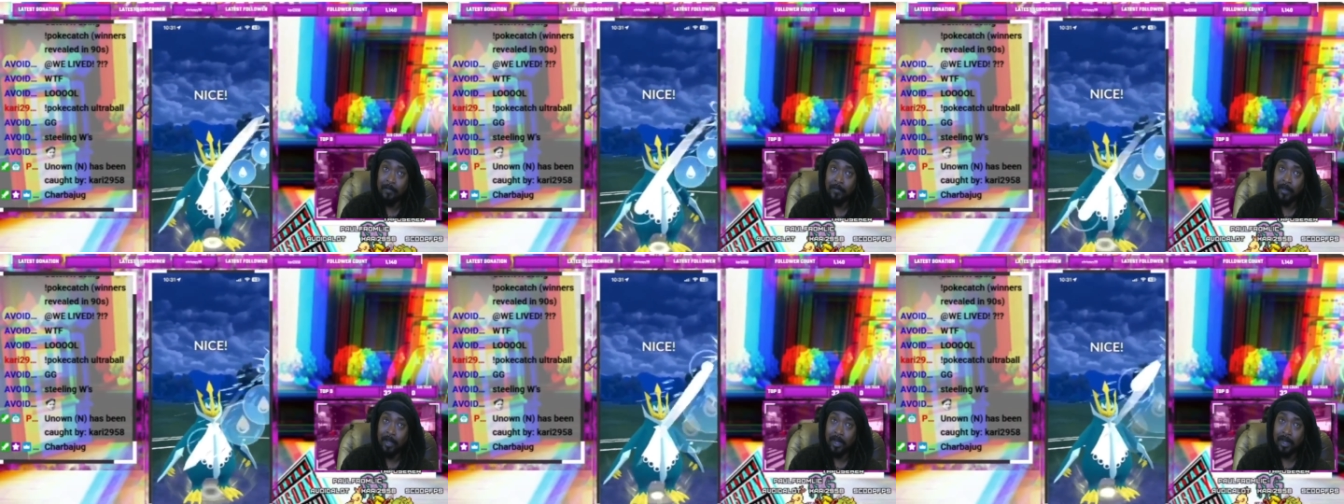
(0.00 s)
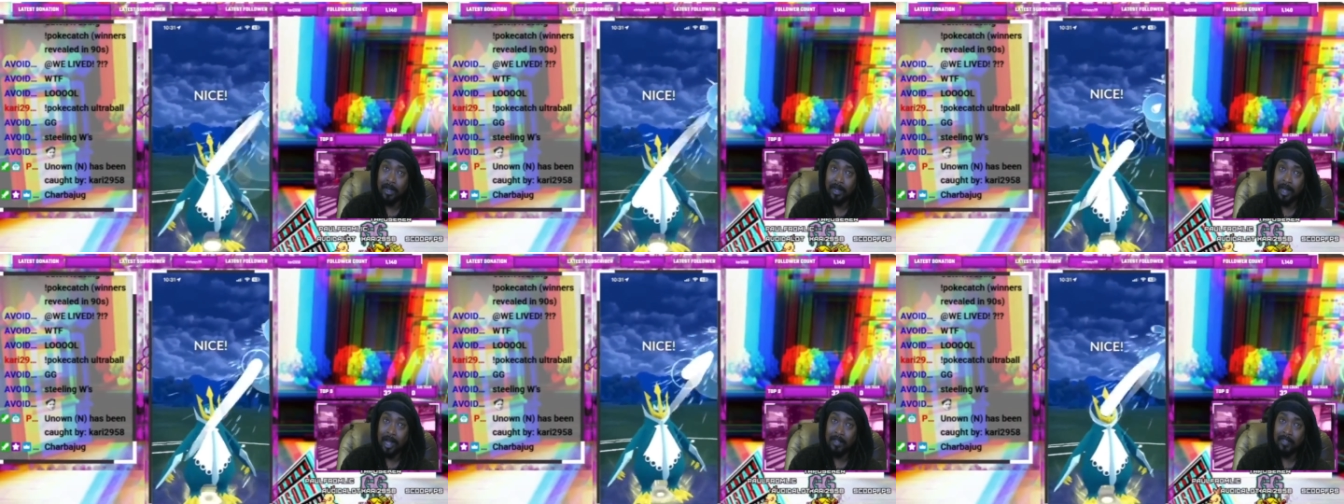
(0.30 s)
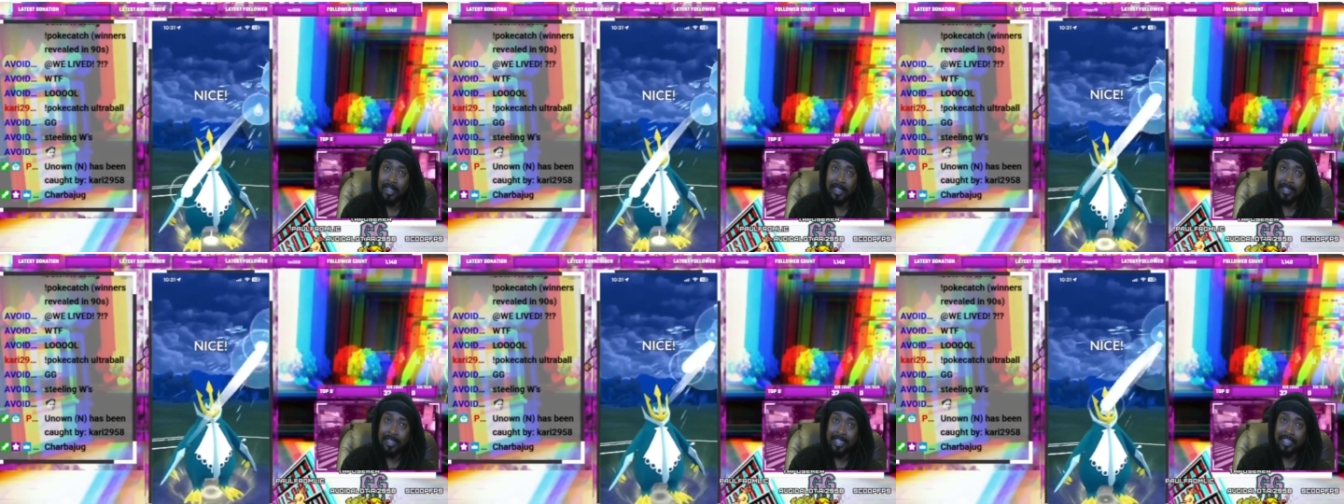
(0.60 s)
I
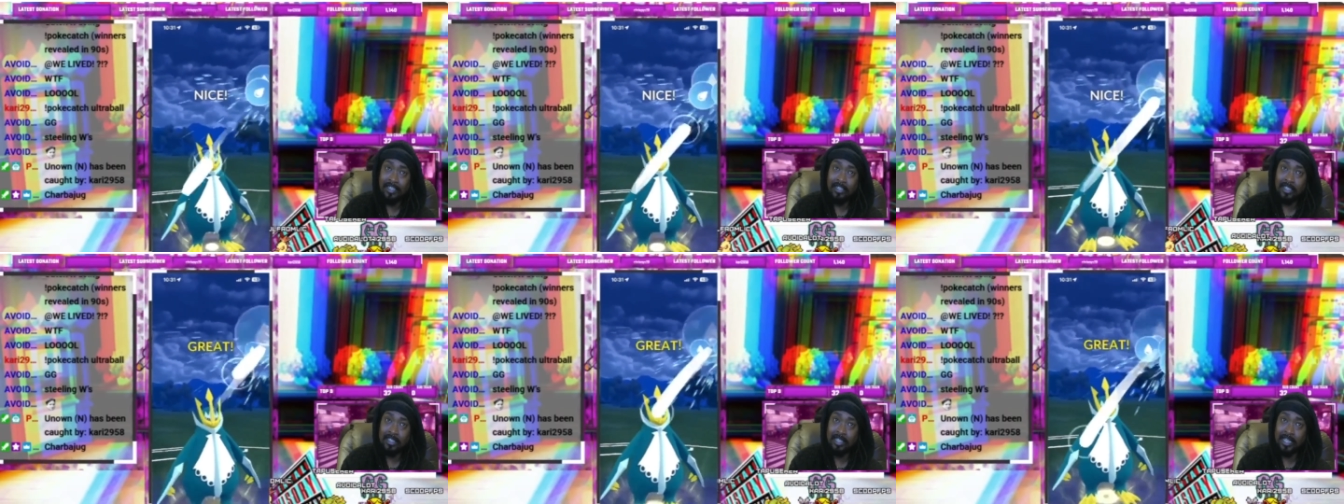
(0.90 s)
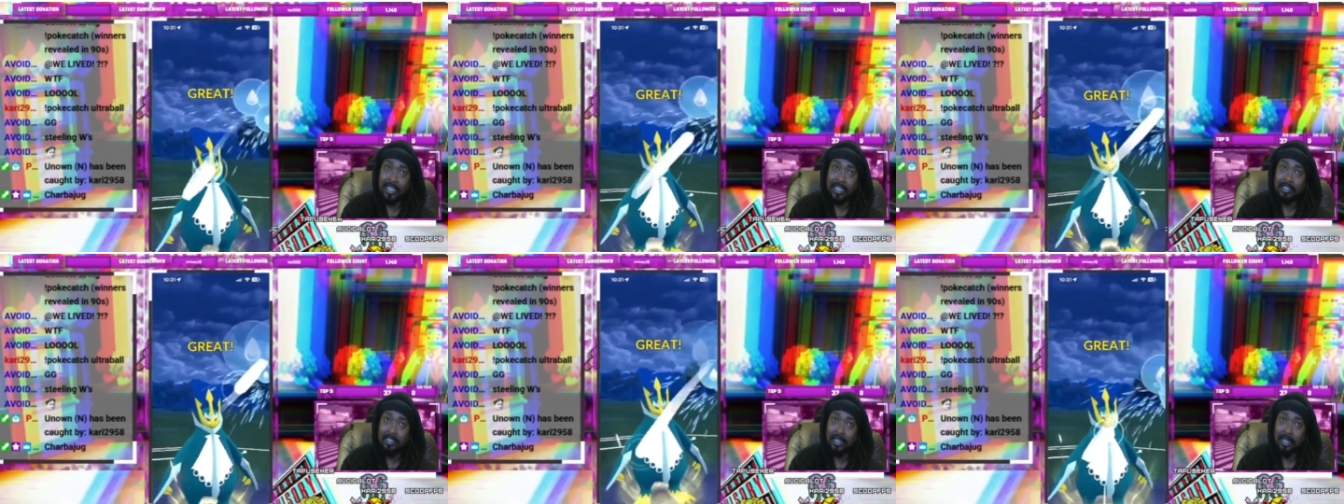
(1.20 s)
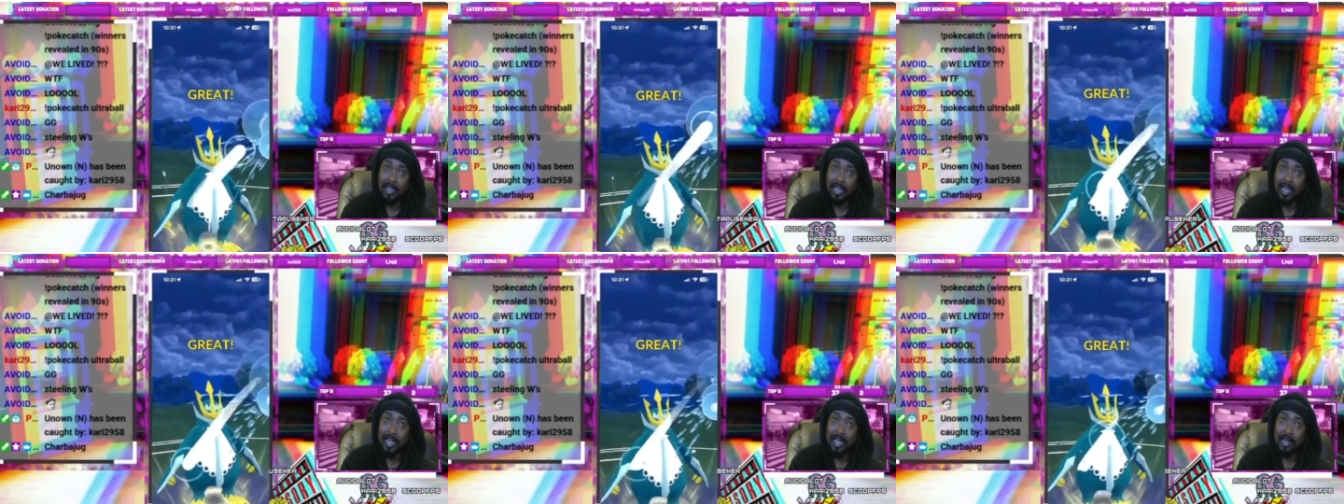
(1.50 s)
think they just need to
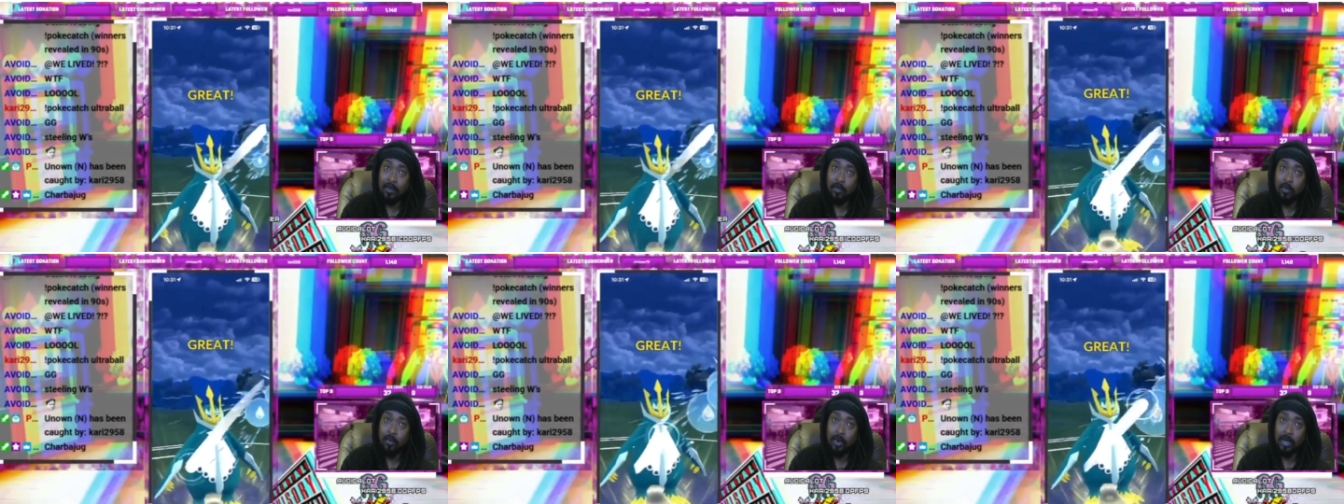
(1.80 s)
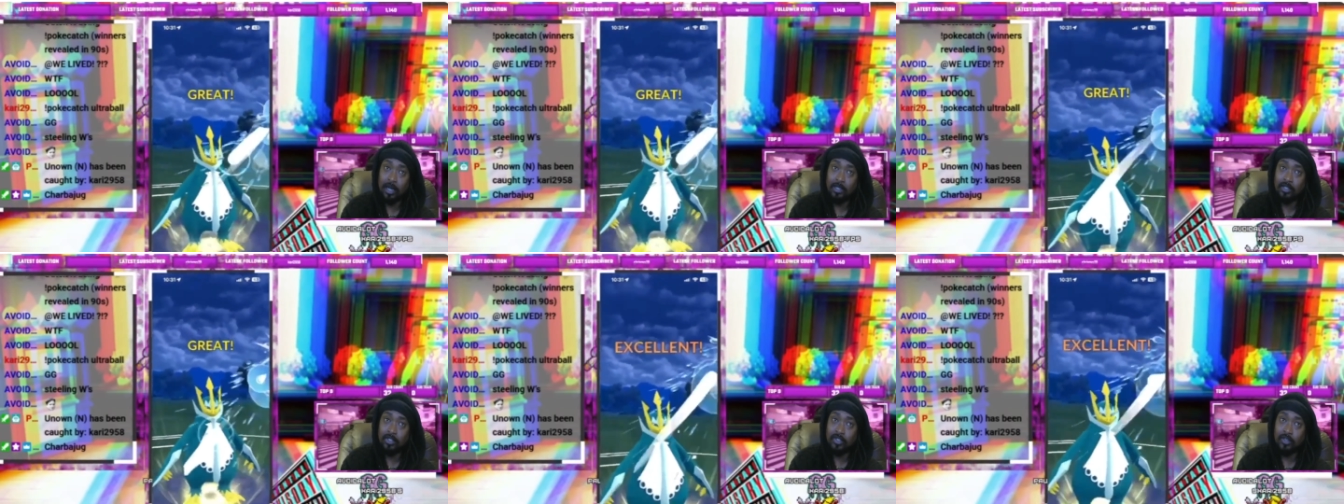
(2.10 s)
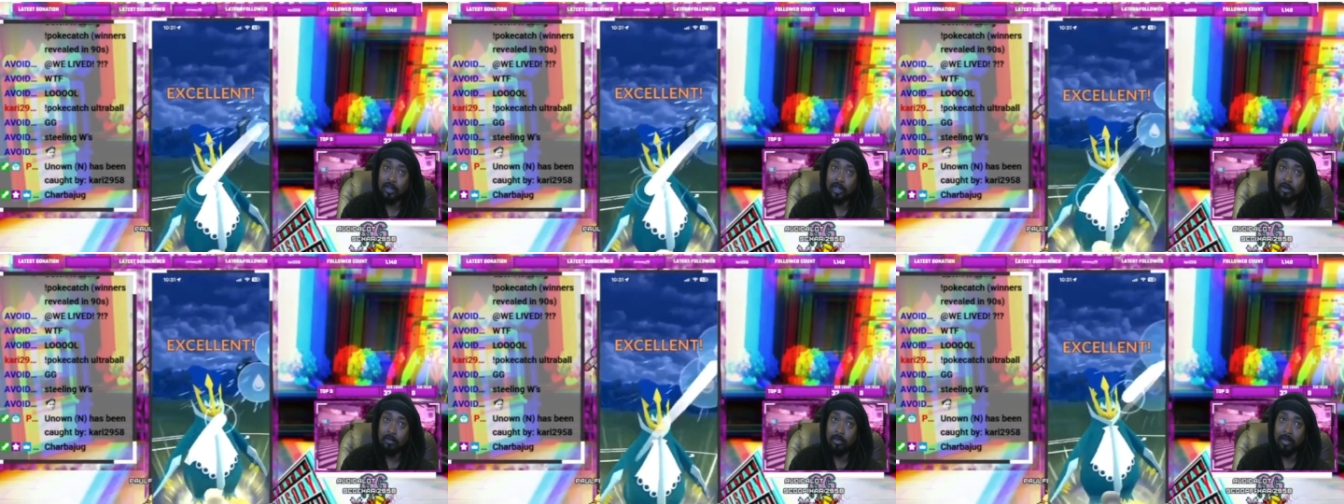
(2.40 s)
land one
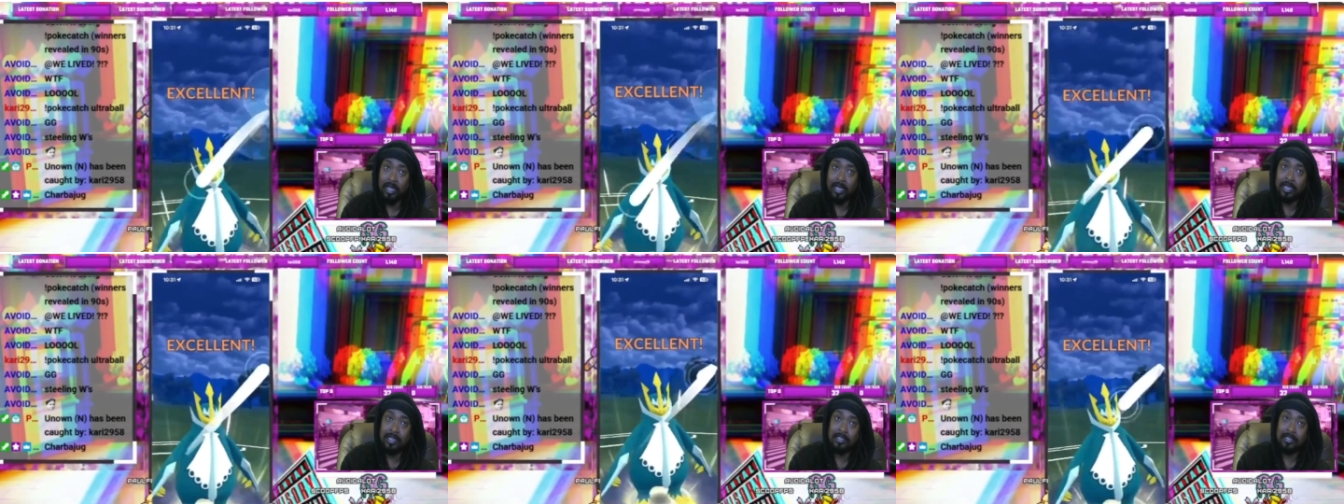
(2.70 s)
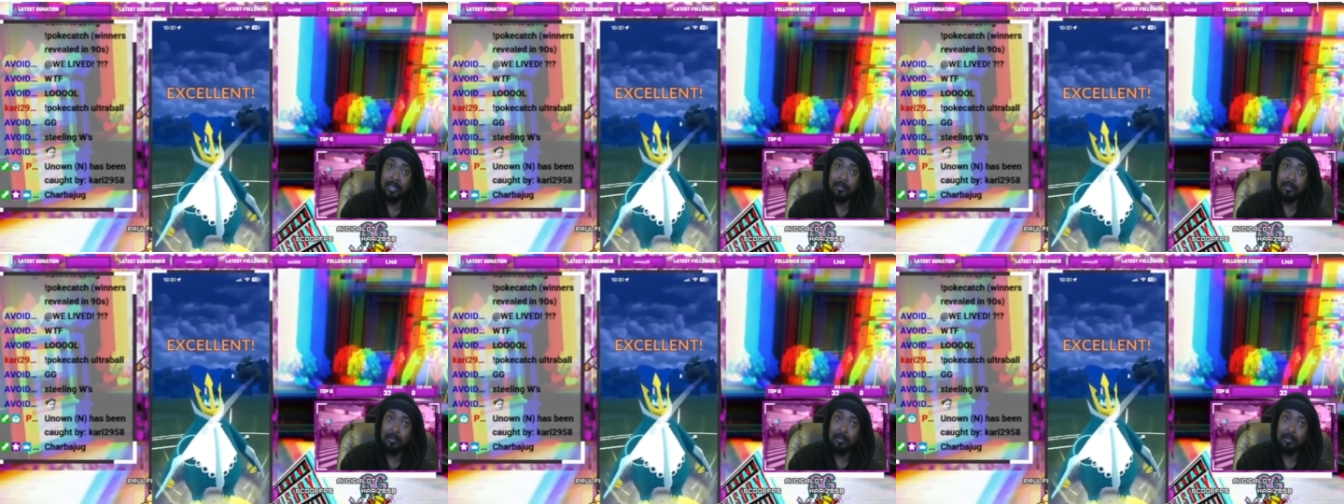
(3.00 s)
Trailblaze.